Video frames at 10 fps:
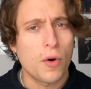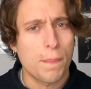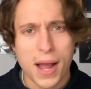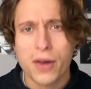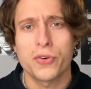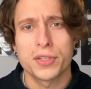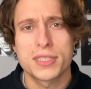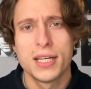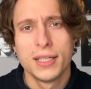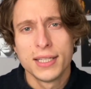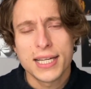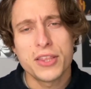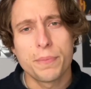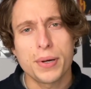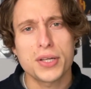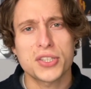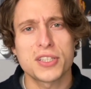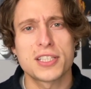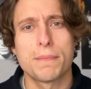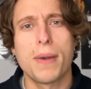apparent in the
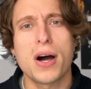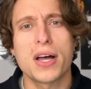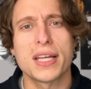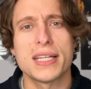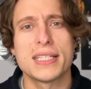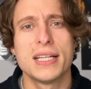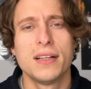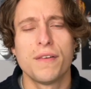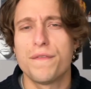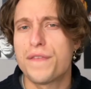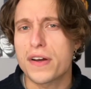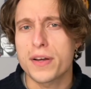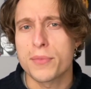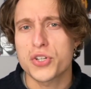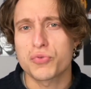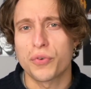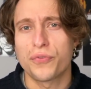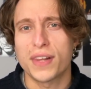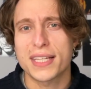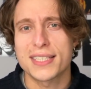person's mind, very much
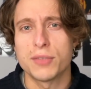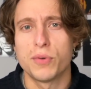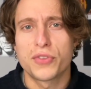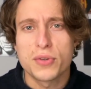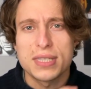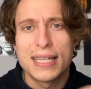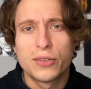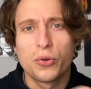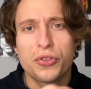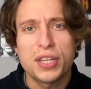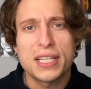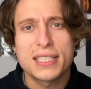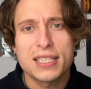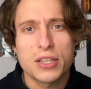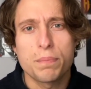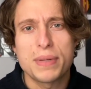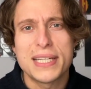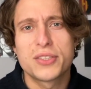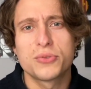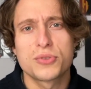reflected with those little things that the
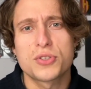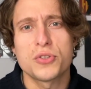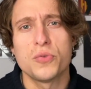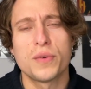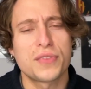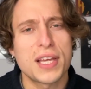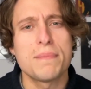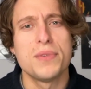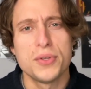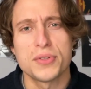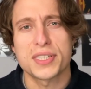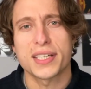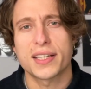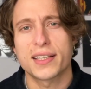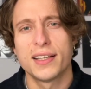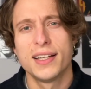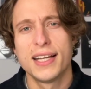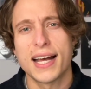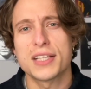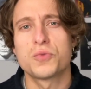Beatles do with their music,
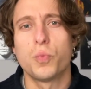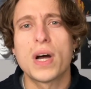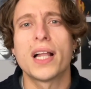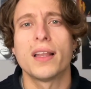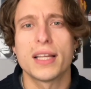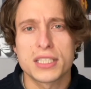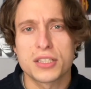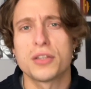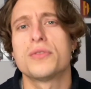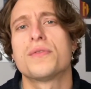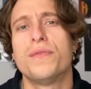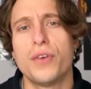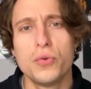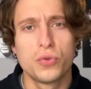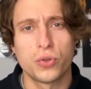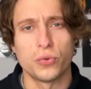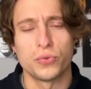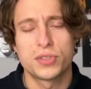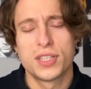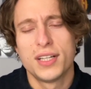as well as those
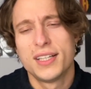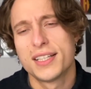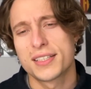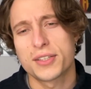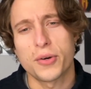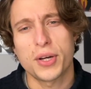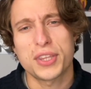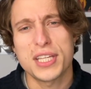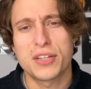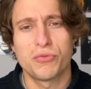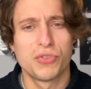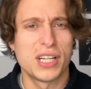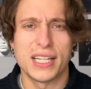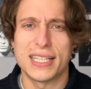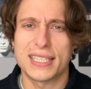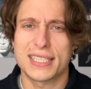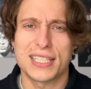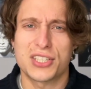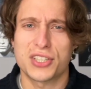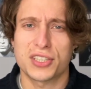vocals. So I think really this
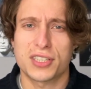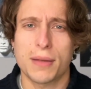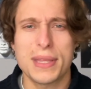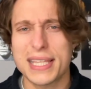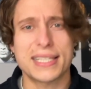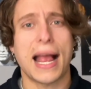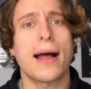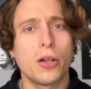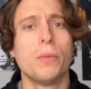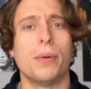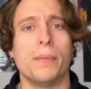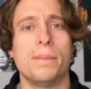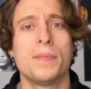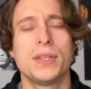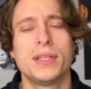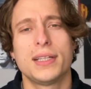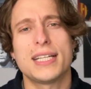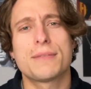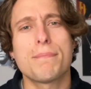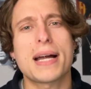is just, I mean, this album
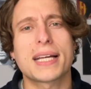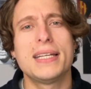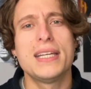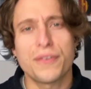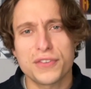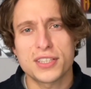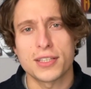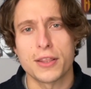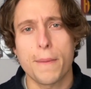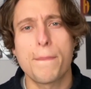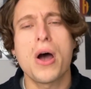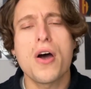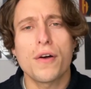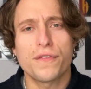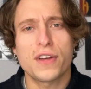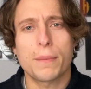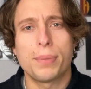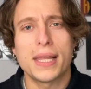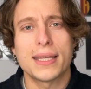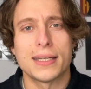is magnificent, the perfect
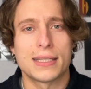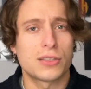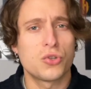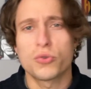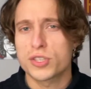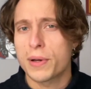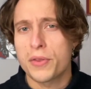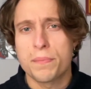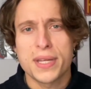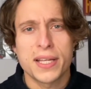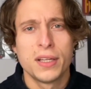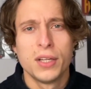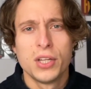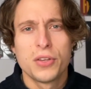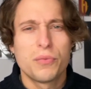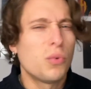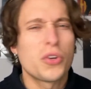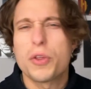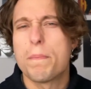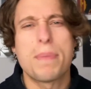blend. I talked about them being one of
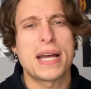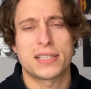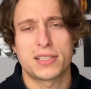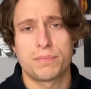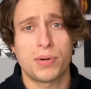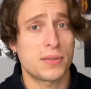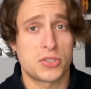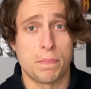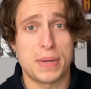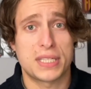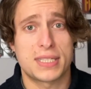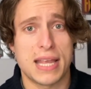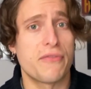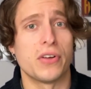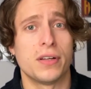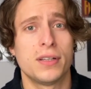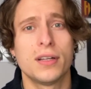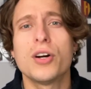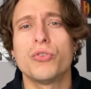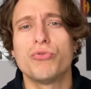the best, perhaps the best ever,
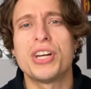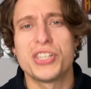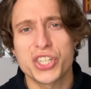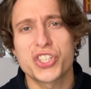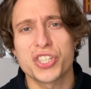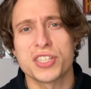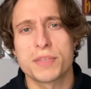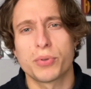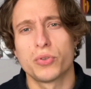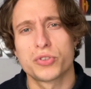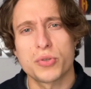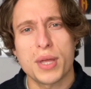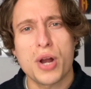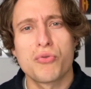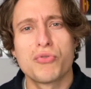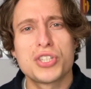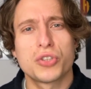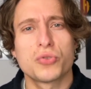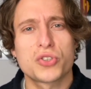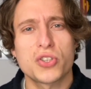at renditions, but also their
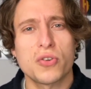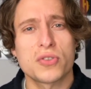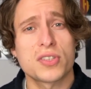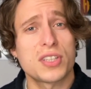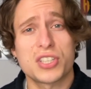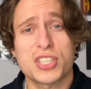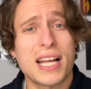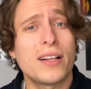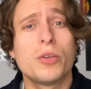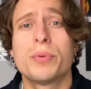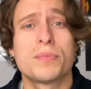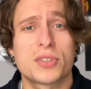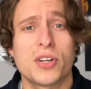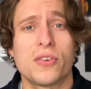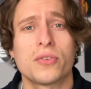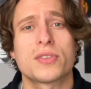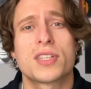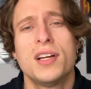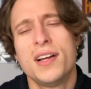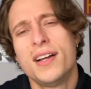original songs, they're just album songs,
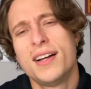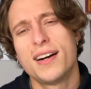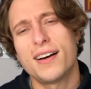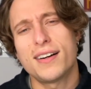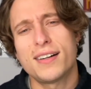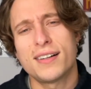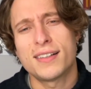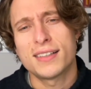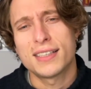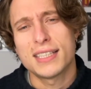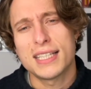are